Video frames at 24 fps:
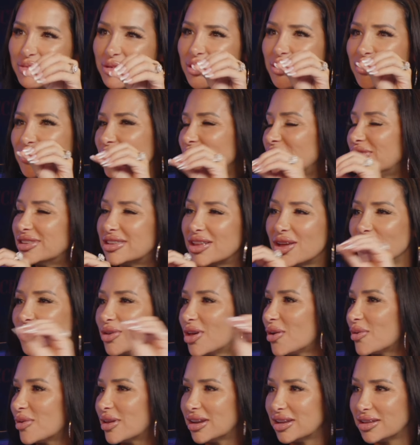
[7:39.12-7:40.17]
beautiful if you don't
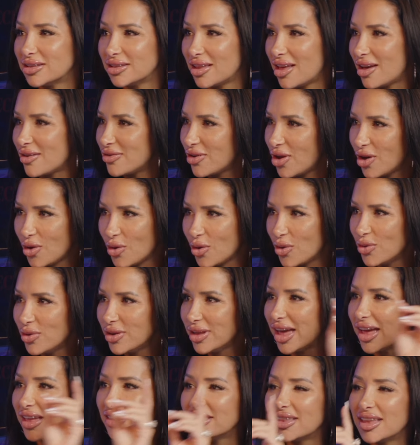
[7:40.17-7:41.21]
go in and love whole
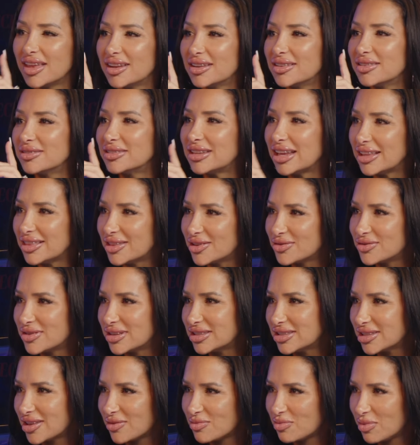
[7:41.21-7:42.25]
and yeah. then take the
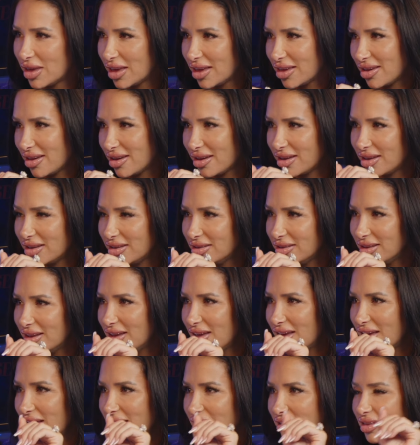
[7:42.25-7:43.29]
risk of being hurt
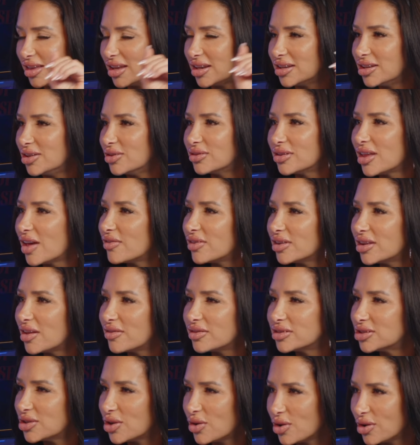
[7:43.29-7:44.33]
yeah. and you'll never
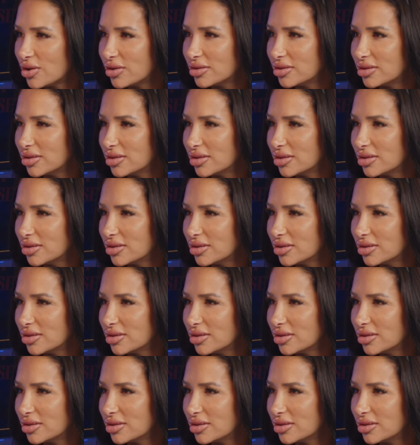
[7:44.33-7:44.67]
love at all.